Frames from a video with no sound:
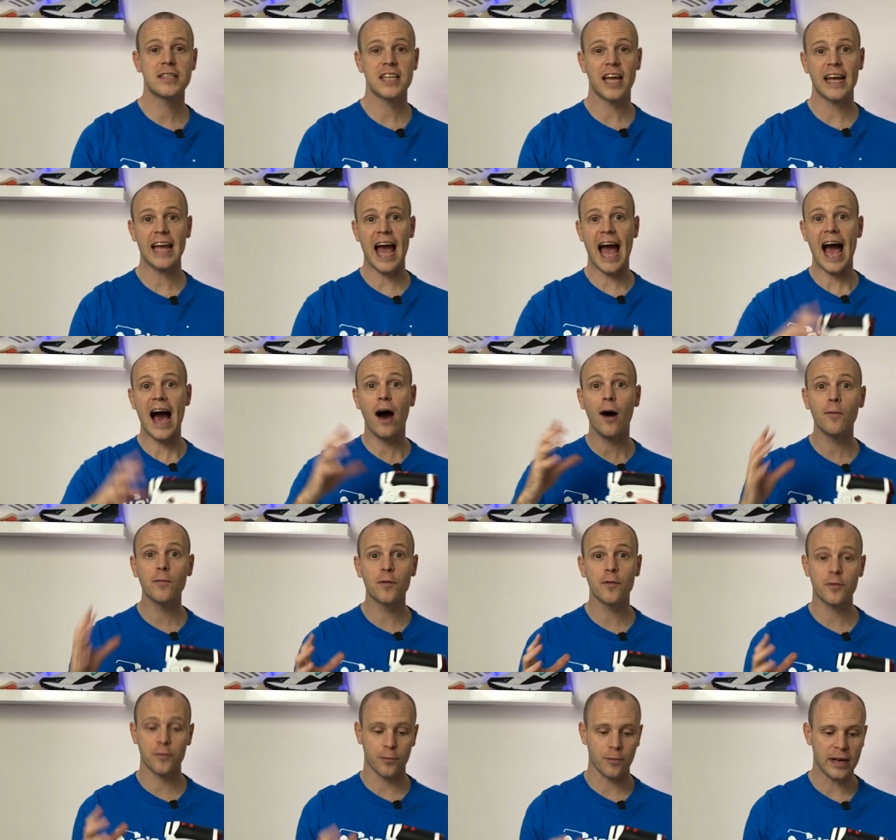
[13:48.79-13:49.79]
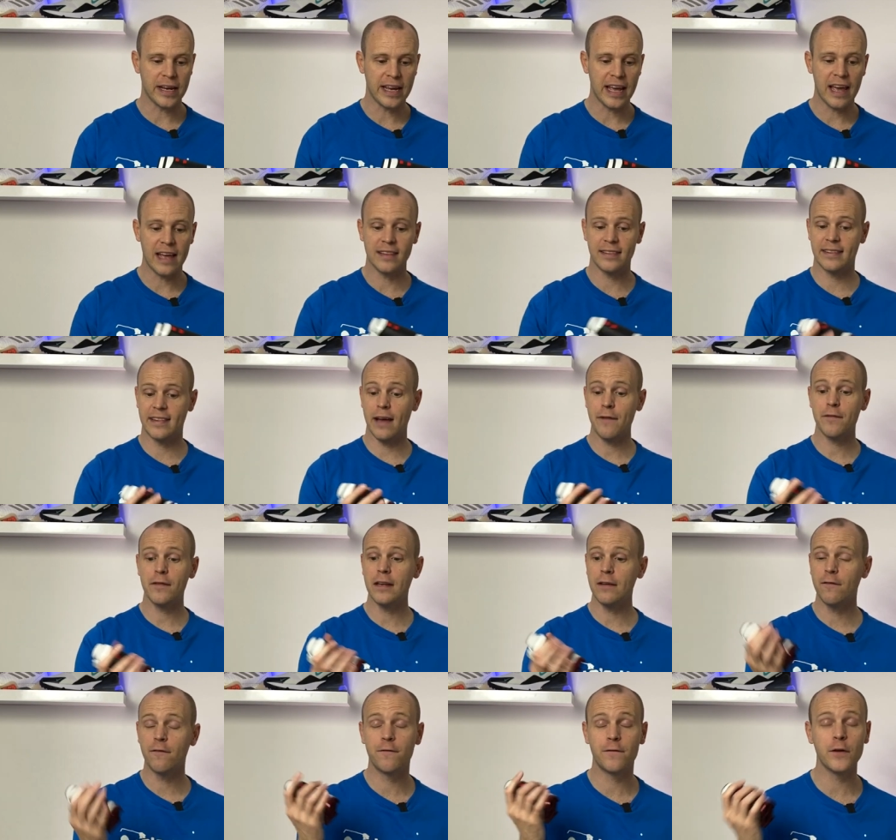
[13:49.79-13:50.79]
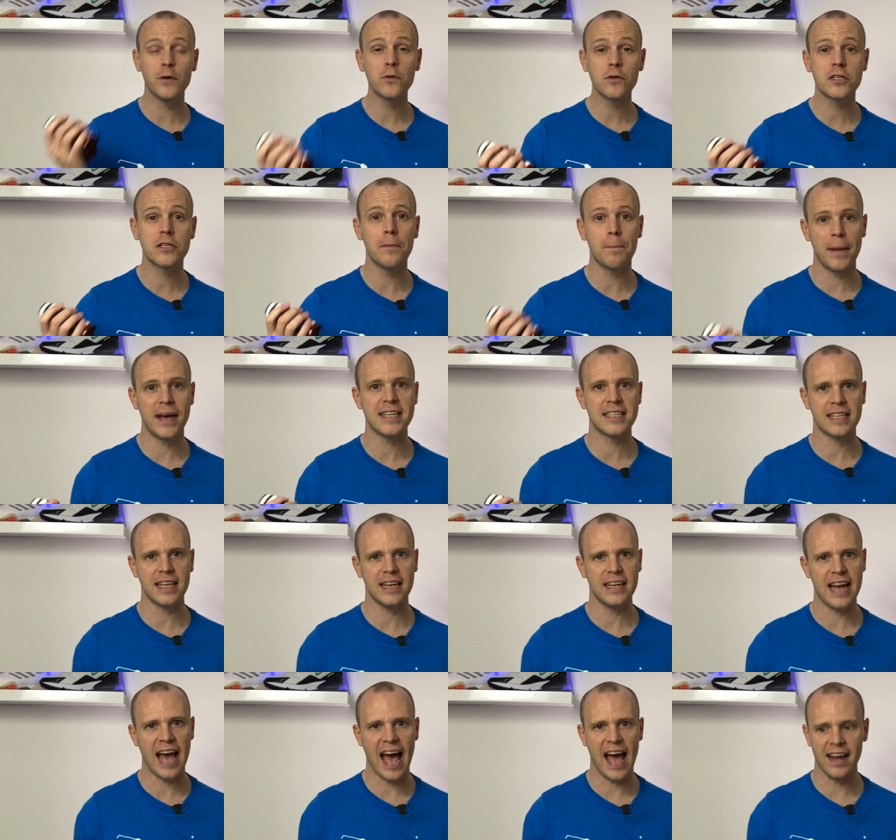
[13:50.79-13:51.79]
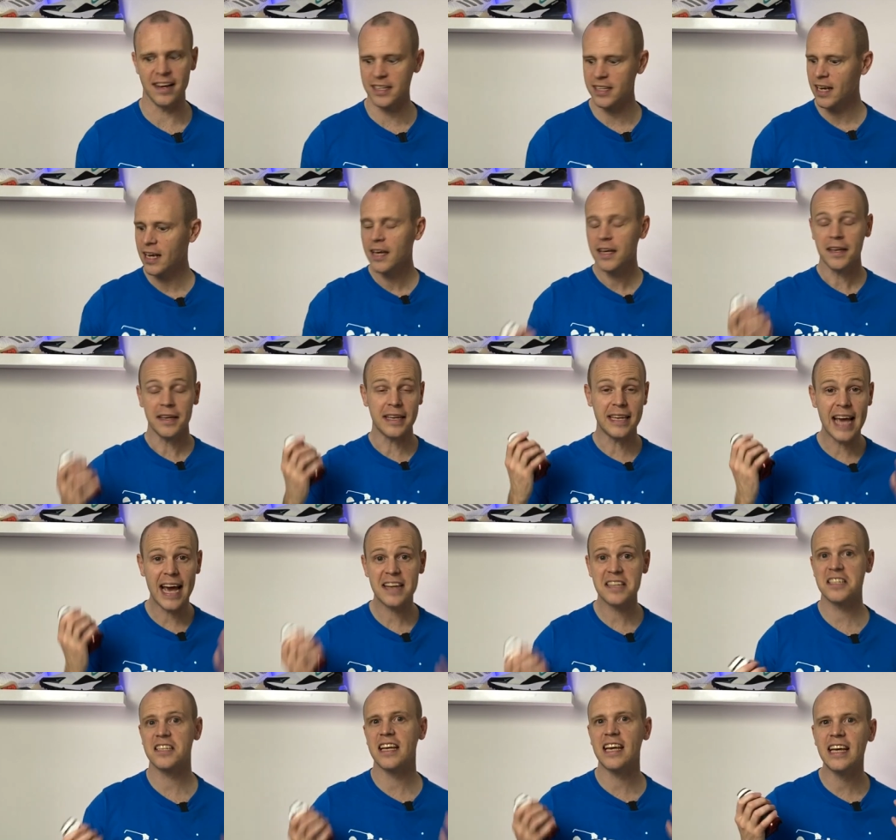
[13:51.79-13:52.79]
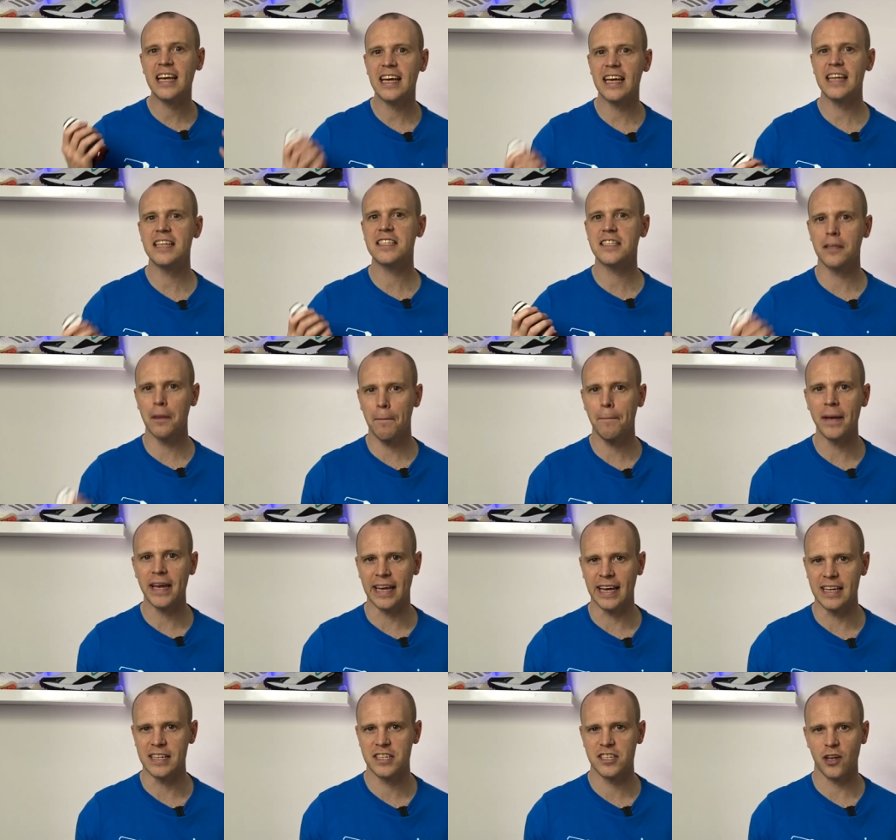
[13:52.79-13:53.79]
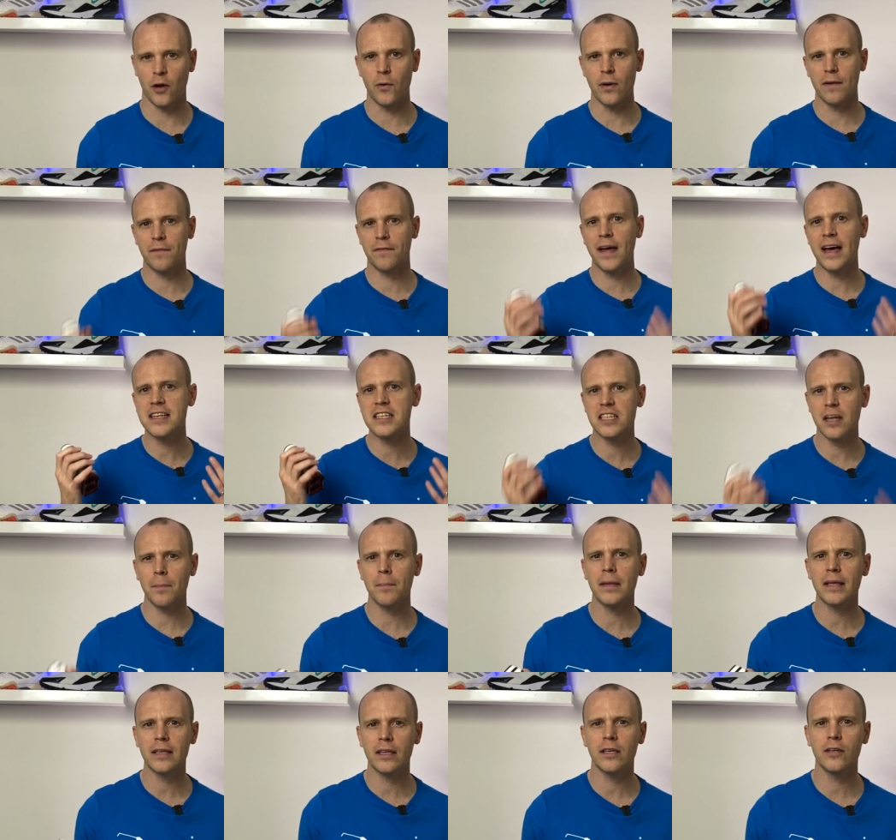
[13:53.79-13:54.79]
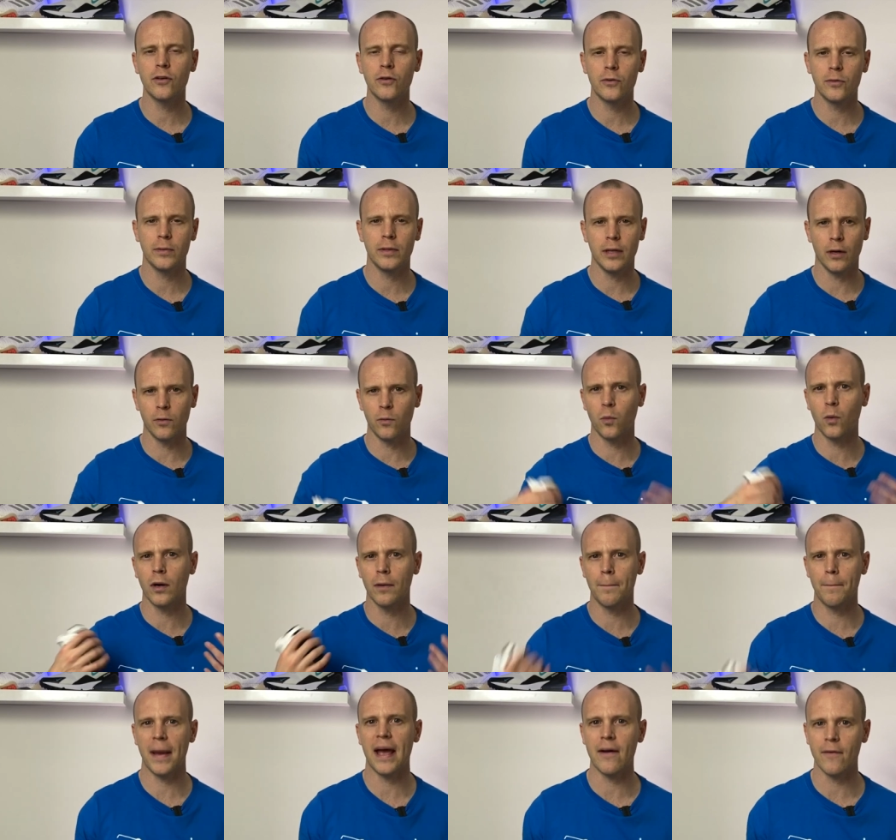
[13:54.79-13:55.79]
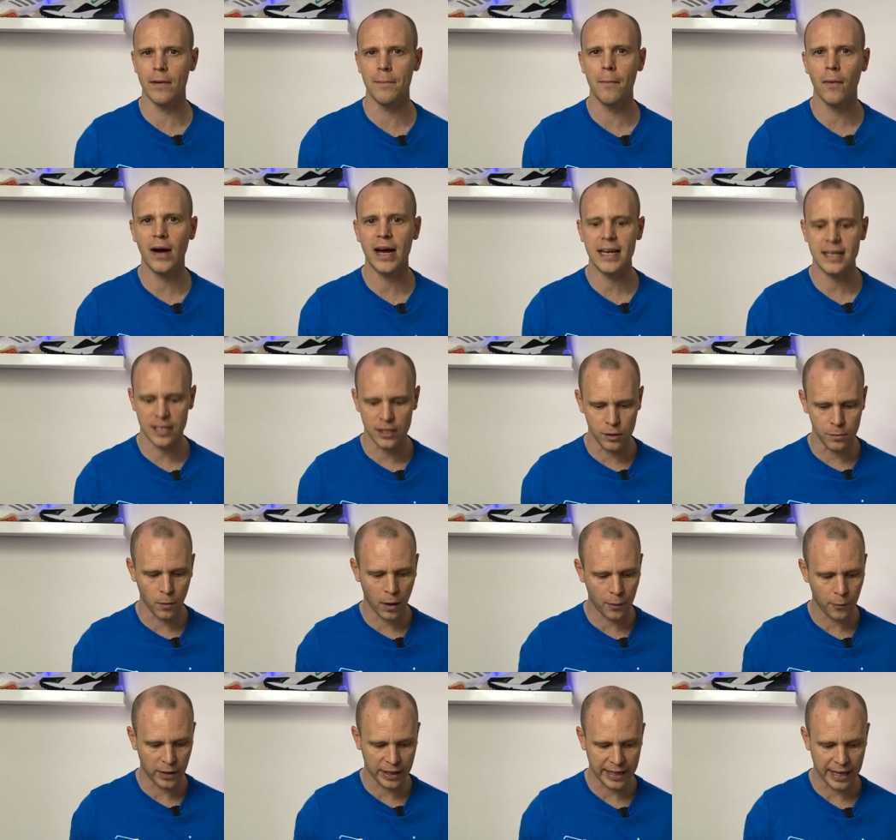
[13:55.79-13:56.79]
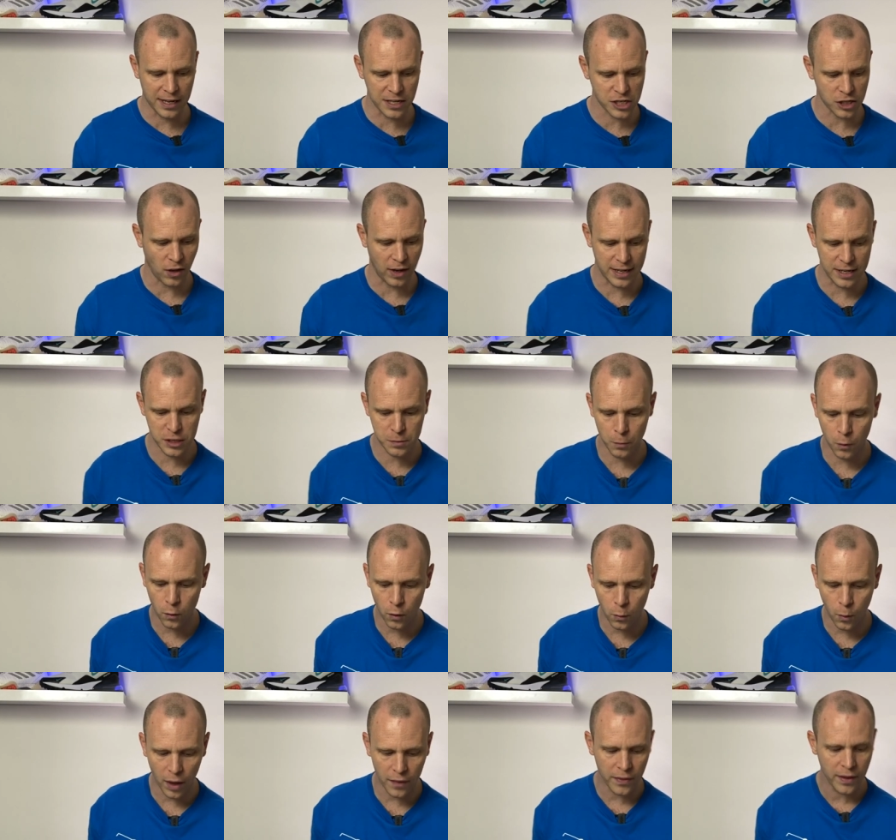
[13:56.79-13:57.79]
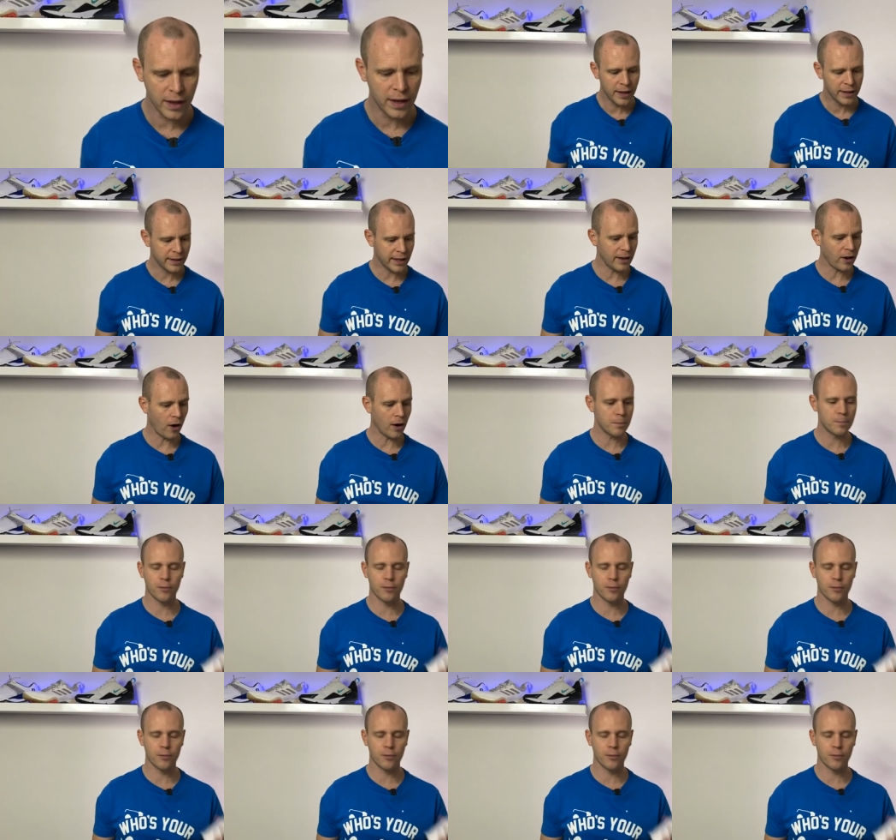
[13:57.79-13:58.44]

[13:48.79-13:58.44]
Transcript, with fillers: say out of the three, it definitely feels the best in hand. Yes, it is the biggest. So if that's something that you, you know, want to bear in mind and you might want to get a slightly smaller one, then I'd